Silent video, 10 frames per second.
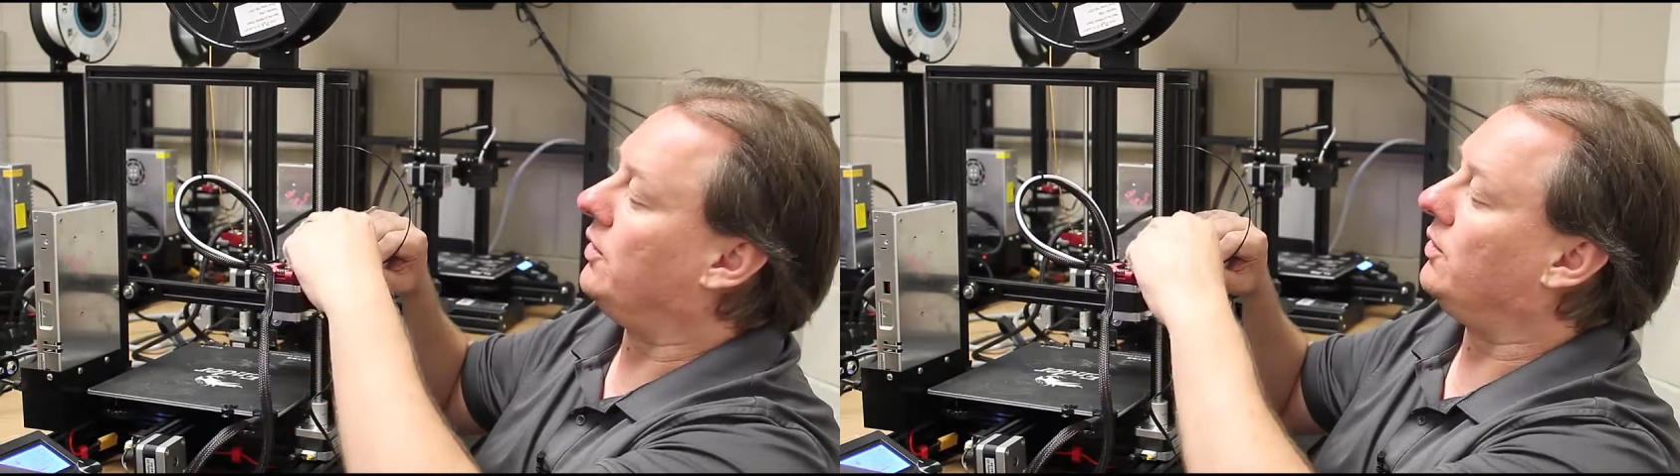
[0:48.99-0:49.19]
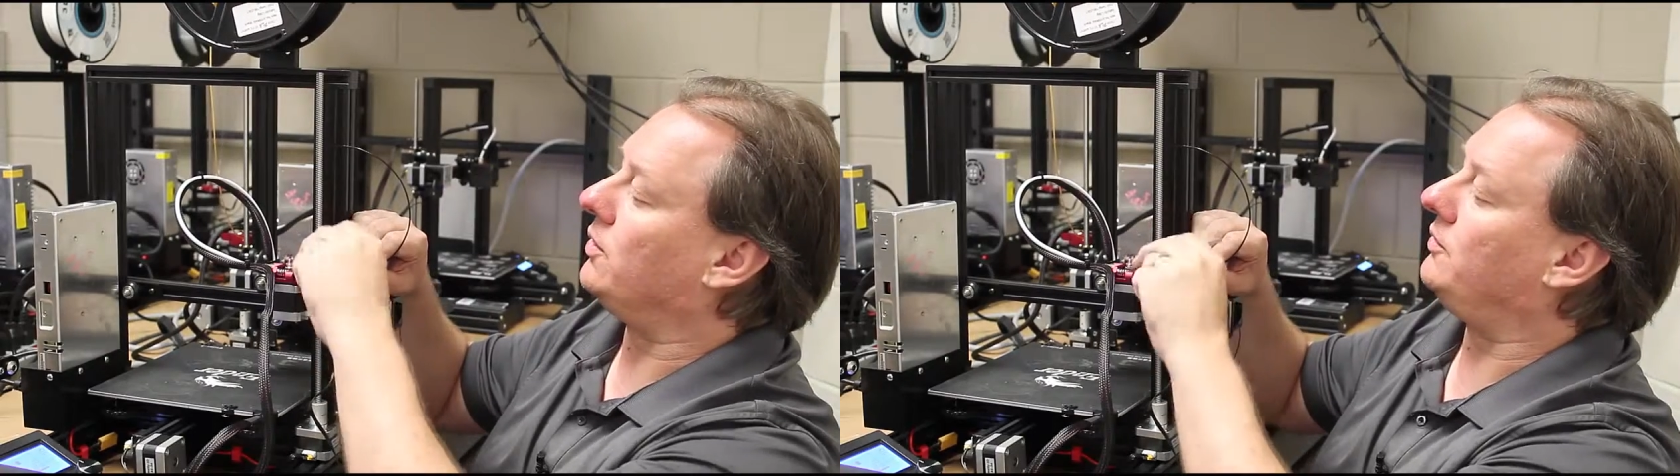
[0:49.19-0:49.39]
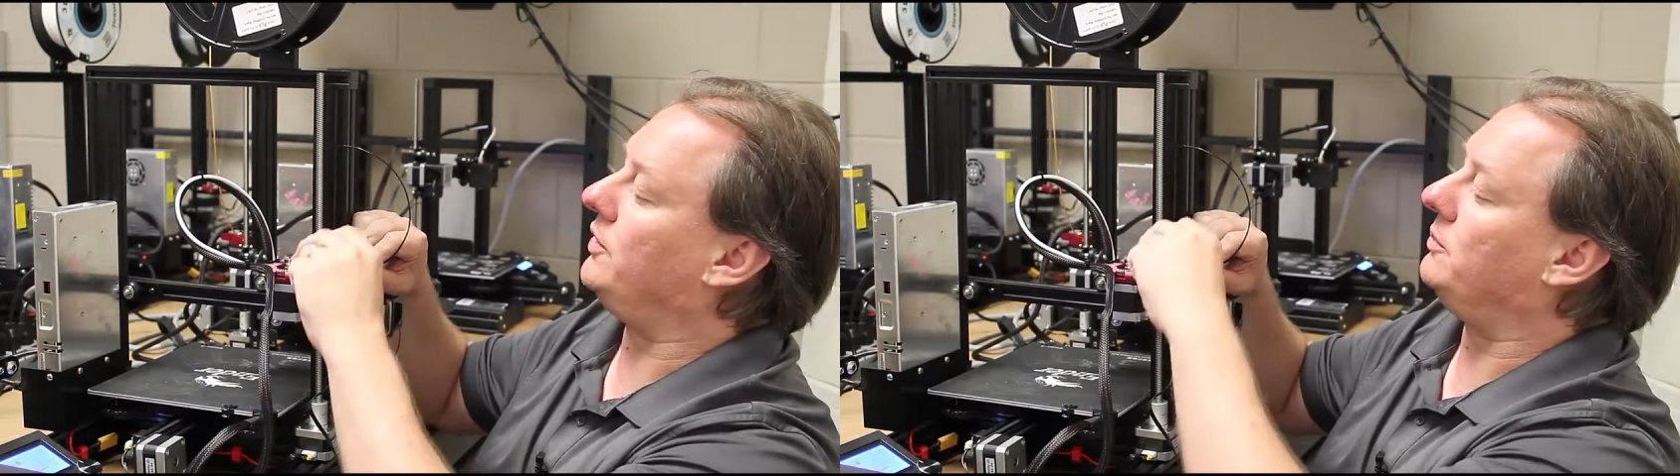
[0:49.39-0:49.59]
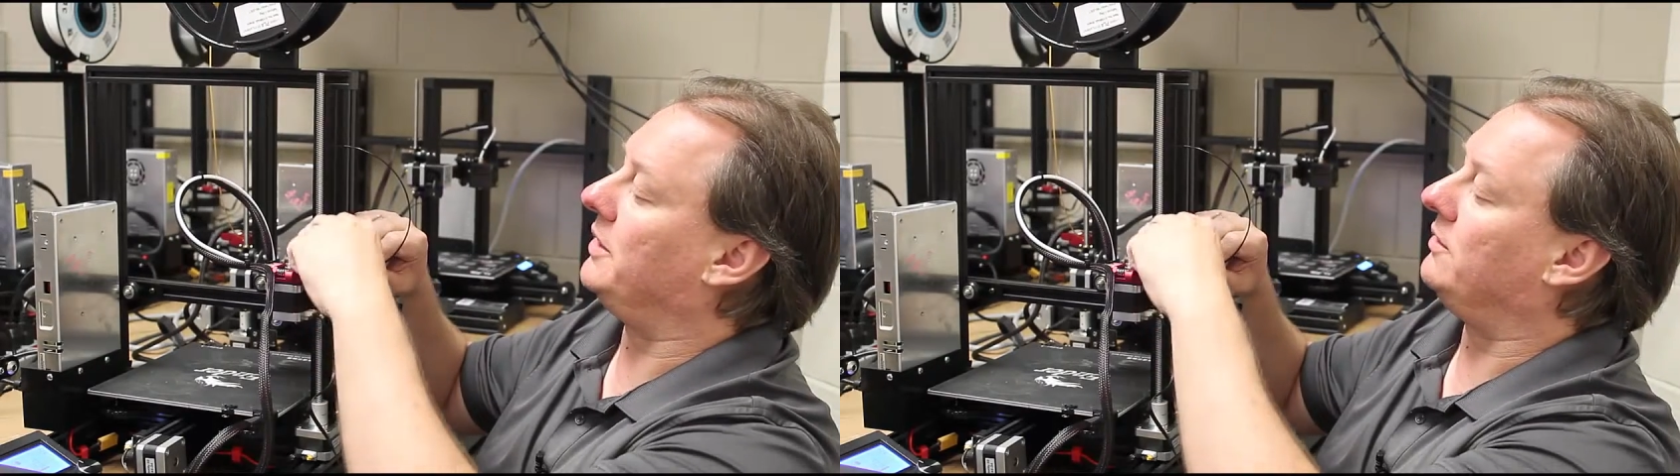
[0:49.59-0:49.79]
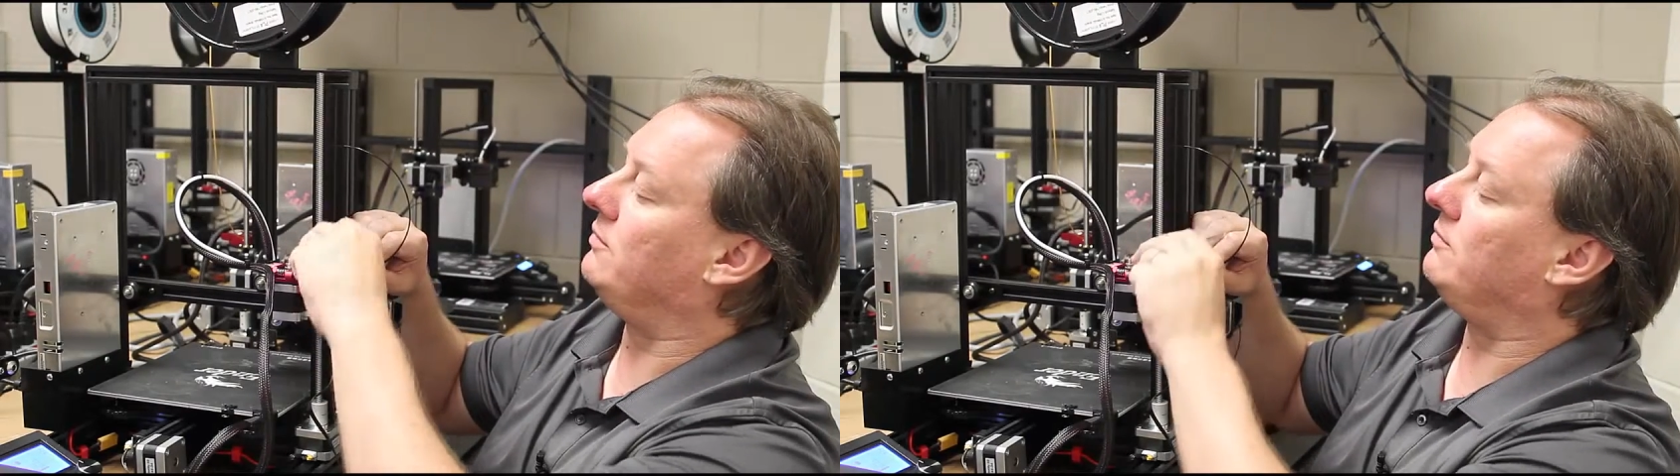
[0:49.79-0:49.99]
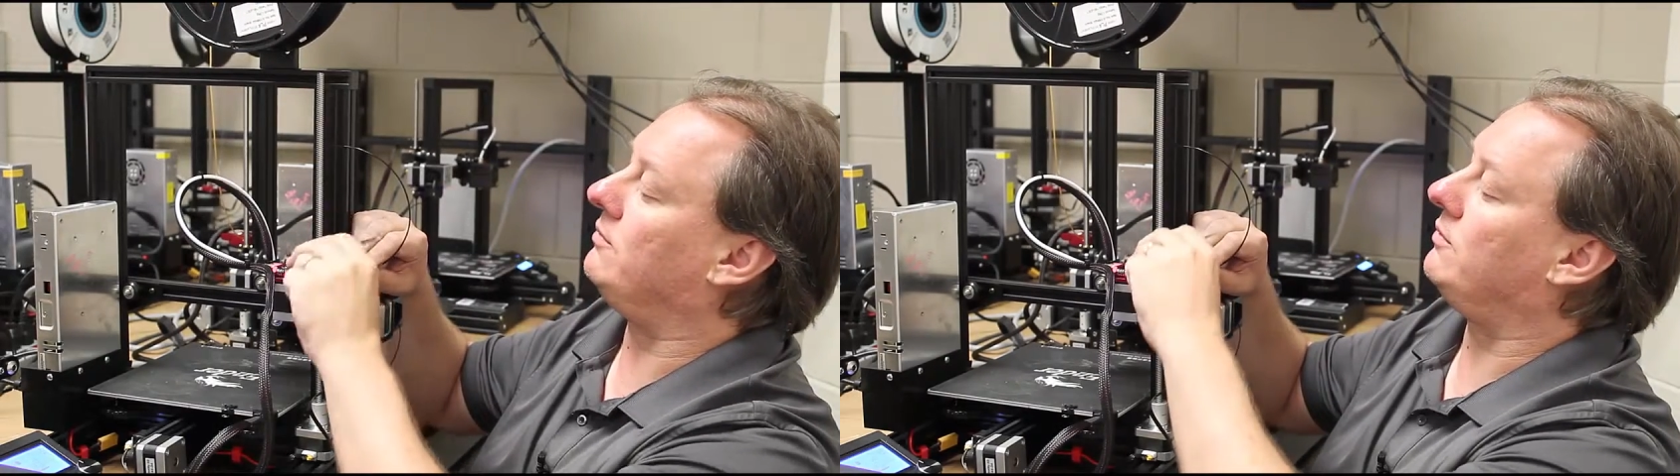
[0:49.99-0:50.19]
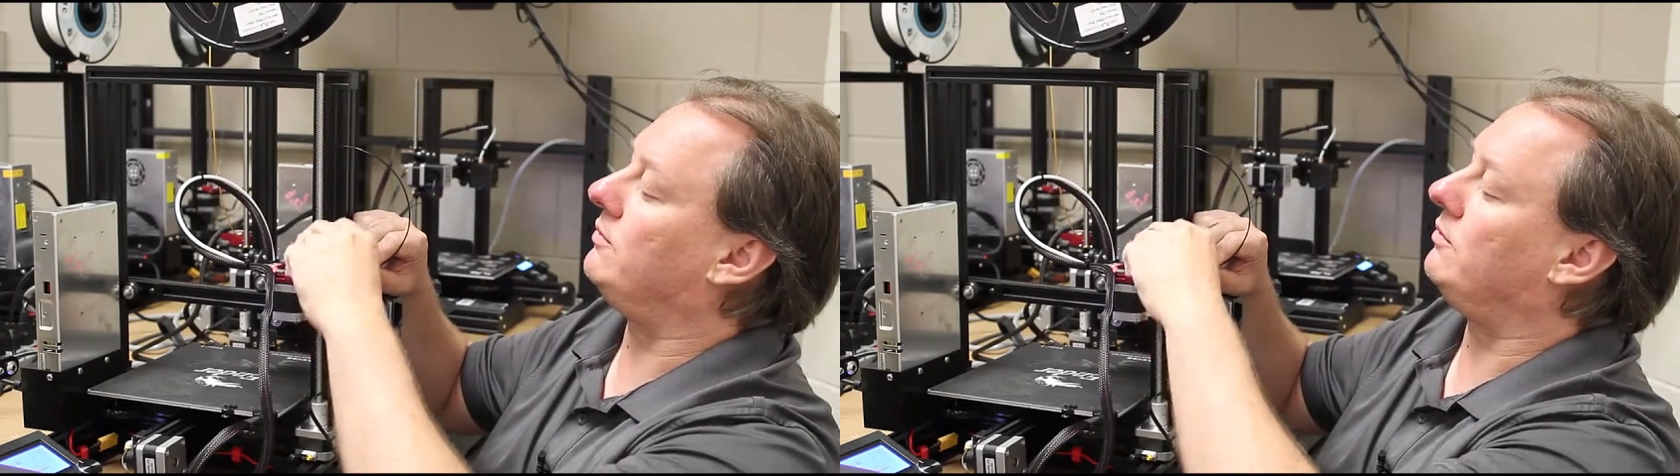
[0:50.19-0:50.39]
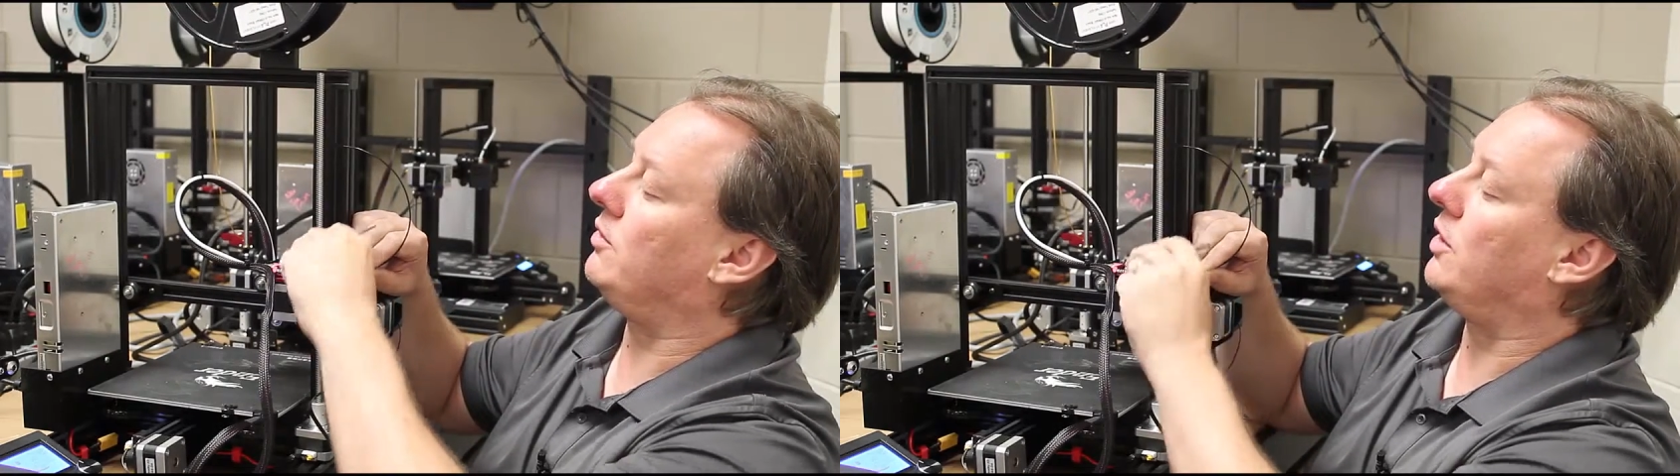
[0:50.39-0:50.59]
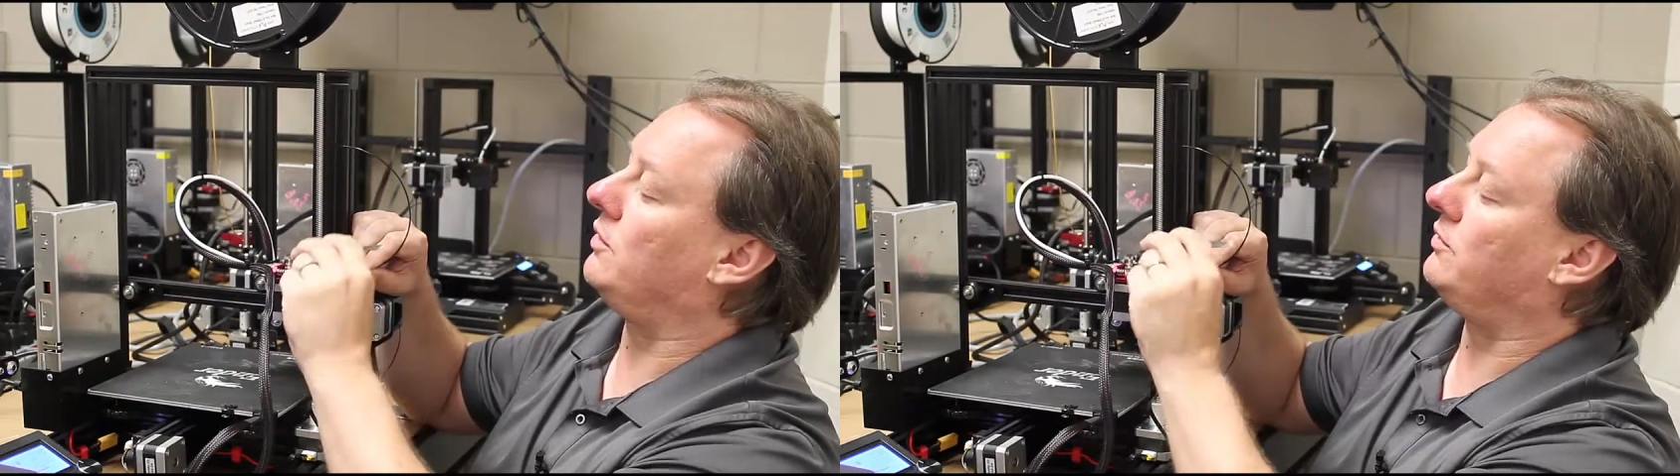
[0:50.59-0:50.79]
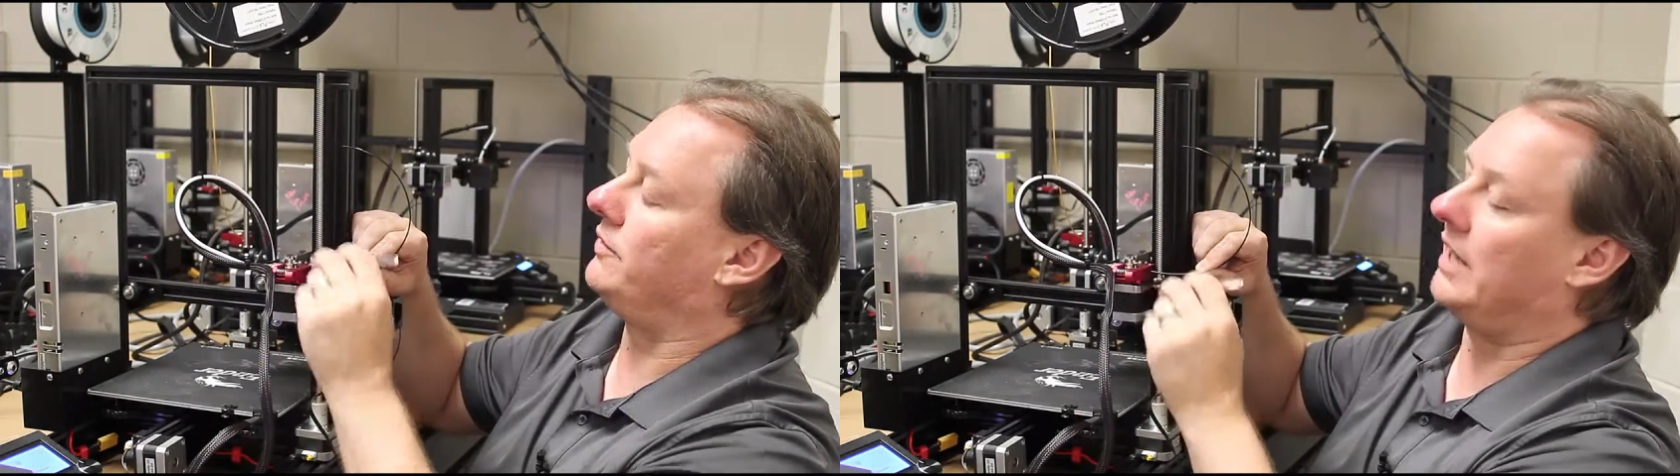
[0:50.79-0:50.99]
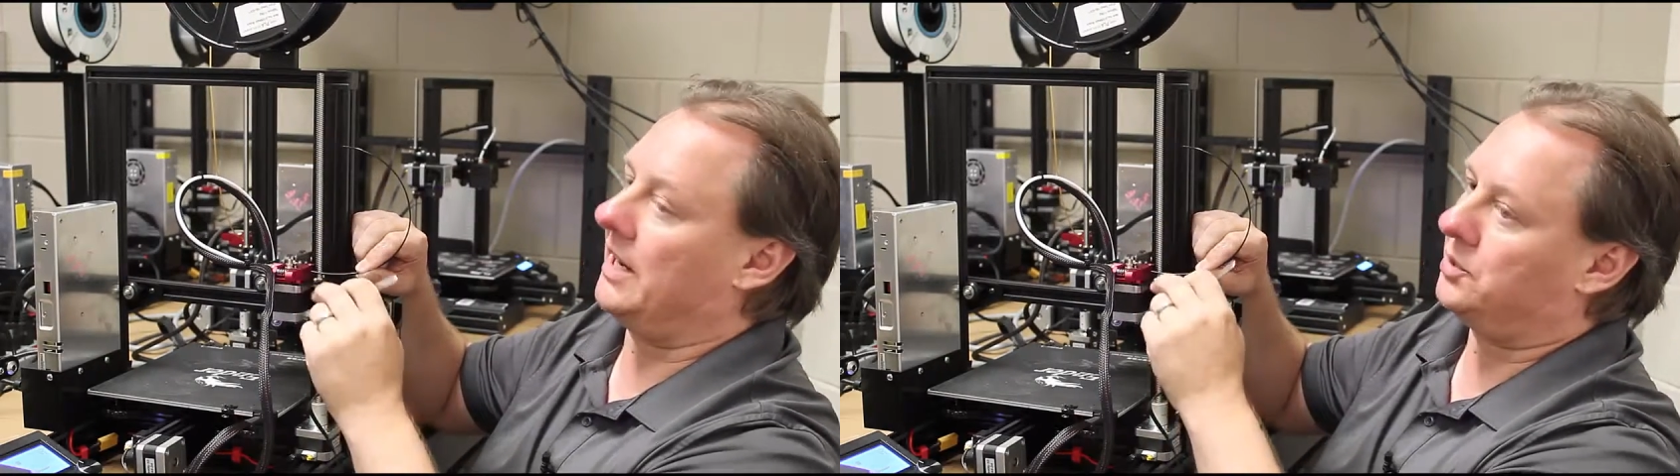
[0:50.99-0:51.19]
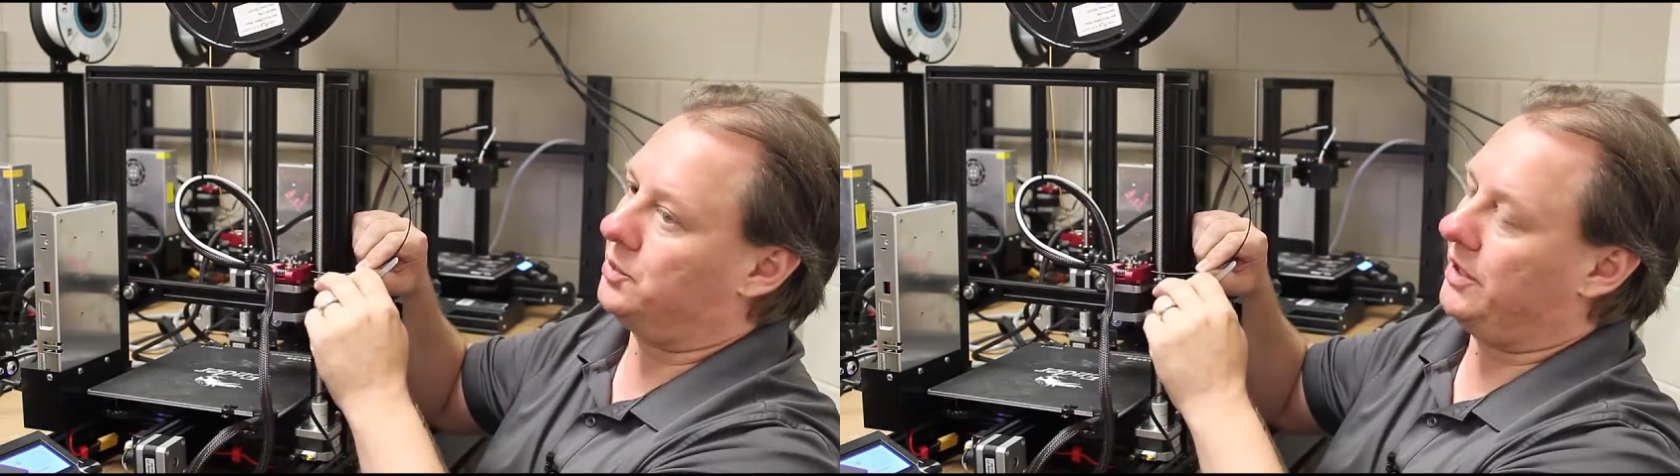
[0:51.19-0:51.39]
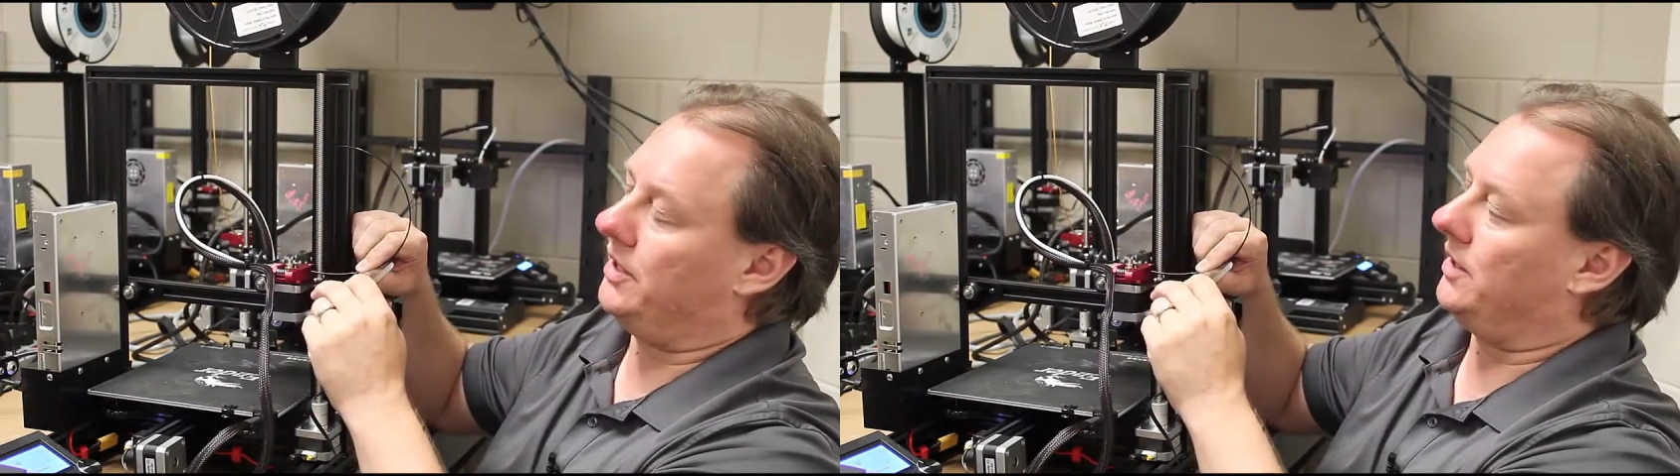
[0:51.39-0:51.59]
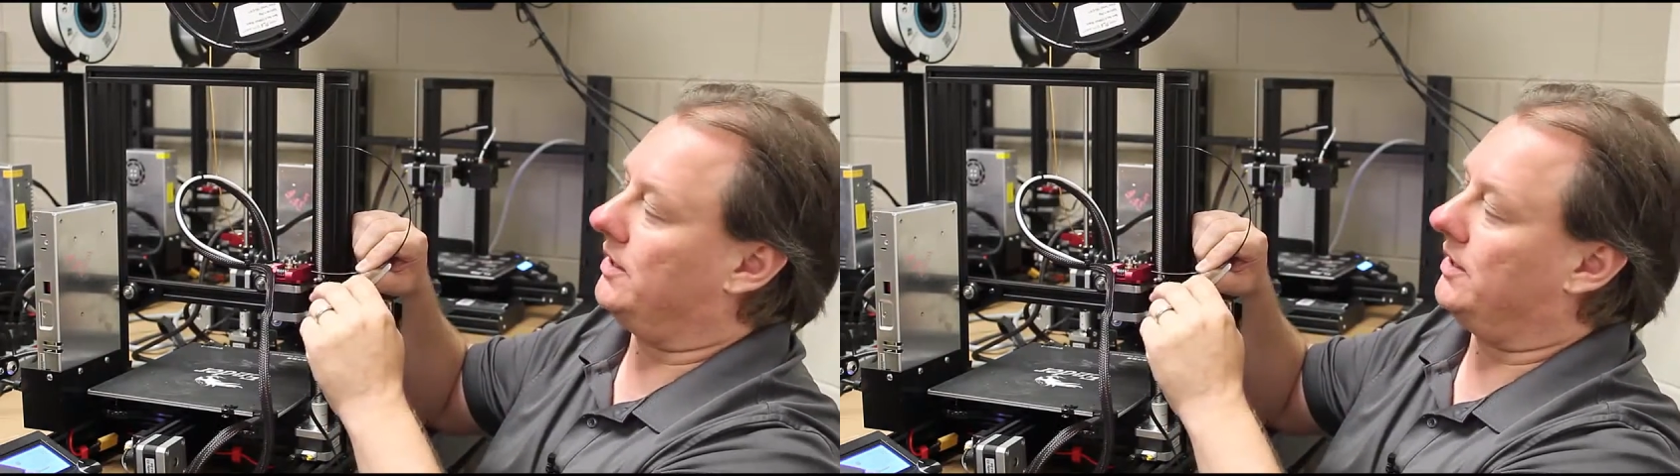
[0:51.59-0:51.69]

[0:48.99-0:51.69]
all the filament off of the actual